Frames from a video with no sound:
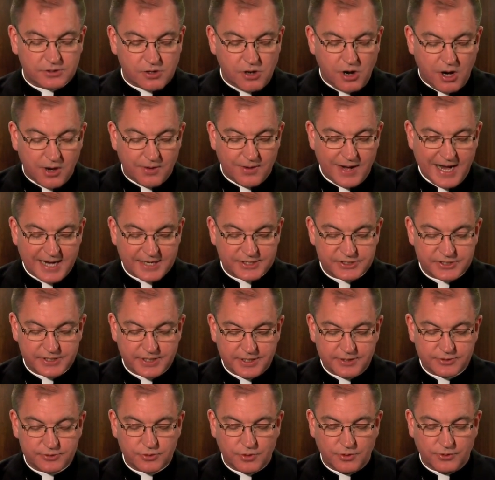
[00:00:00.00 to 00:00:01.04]
car
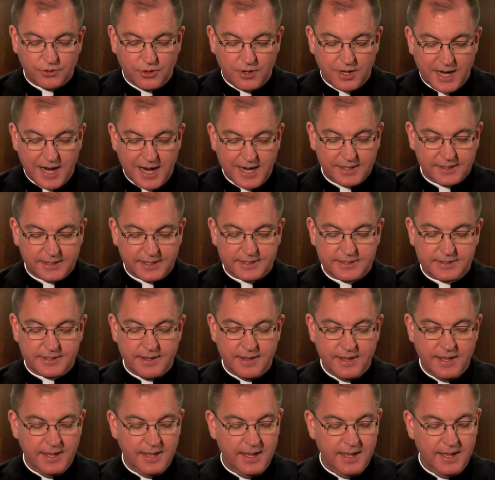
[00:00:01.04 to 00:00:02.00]
accident on Long Island